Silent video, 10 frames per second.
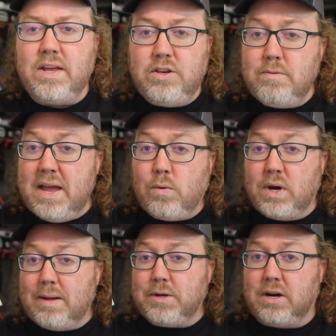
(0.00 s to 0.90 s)
They do make
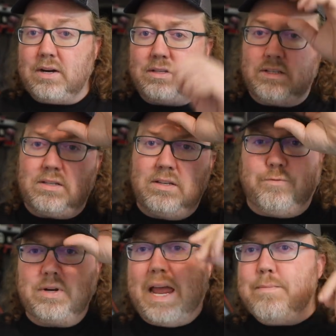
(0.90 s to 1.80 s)
one-up cards
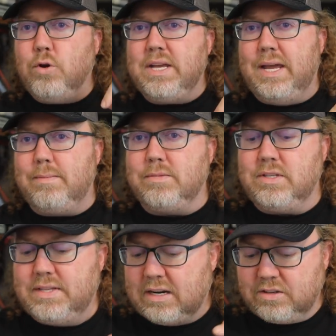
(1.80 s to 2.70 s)
for Game Boy
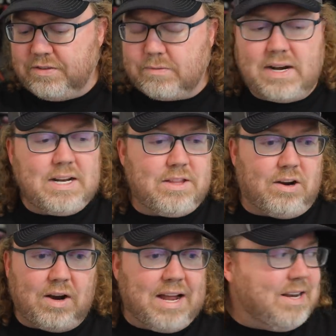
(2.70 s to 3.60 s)
games that'll fit right in
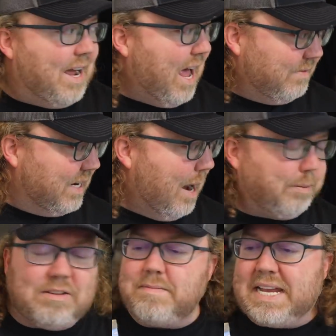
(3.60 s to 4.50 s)
there. I, I, have a
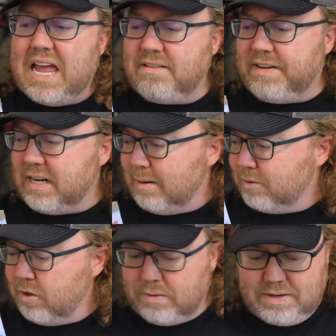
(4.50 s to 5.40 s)
couple of them, I can't find
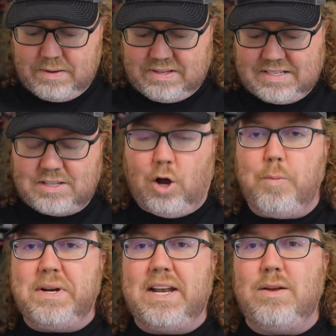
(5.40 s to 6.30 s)
them. So since it's
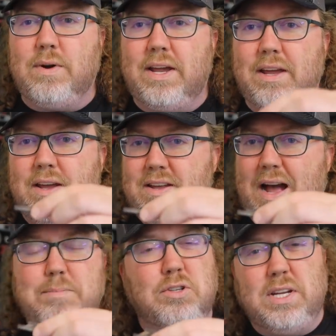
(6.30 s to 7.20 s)
open anyway,
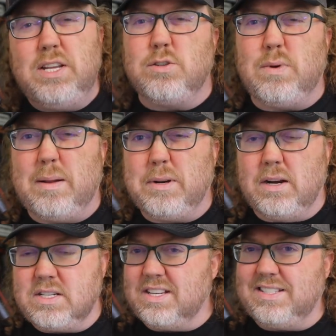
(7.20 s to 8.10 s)
I'm still gonna use a one-up
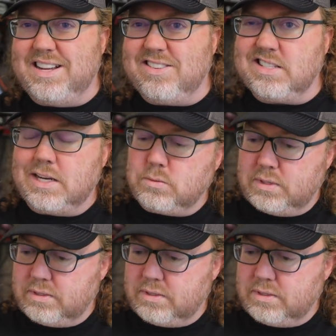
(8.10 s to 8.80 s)
card, just a standard sized